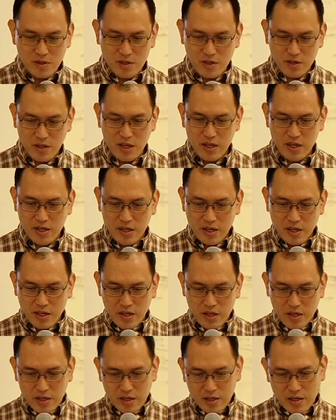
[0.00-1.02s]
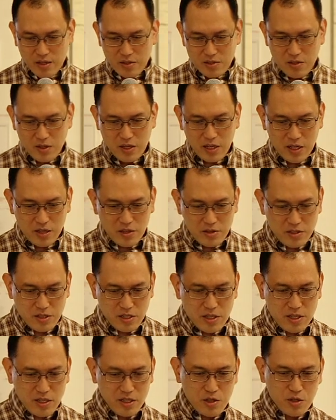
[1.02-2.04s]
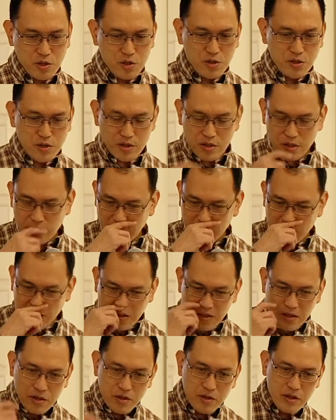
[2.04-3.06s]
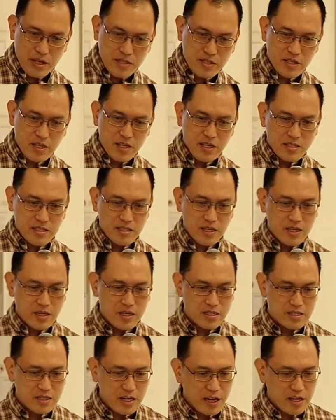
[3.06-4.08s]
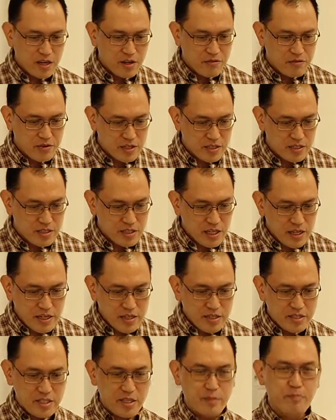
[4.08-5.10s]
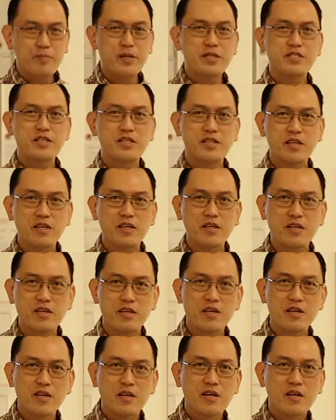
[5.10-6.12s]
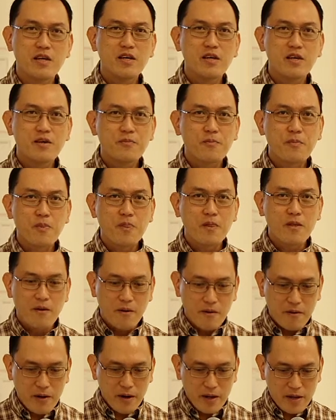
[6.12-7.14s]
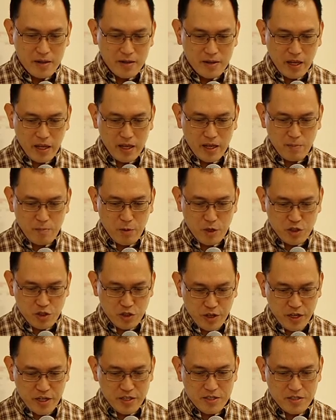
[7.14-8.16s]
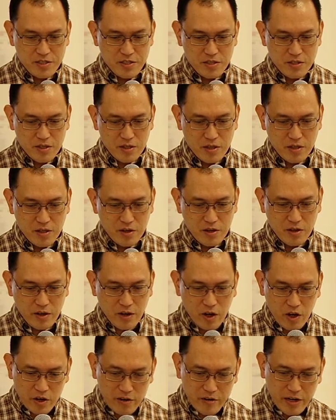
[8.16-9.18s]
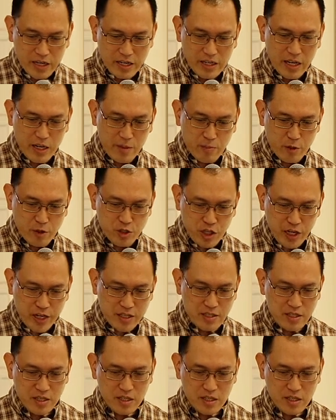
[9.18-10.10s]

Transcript: Okay, so here you see the Duke. You can see his kind of stern simplicity, right, that he portrays, or rather that he projects in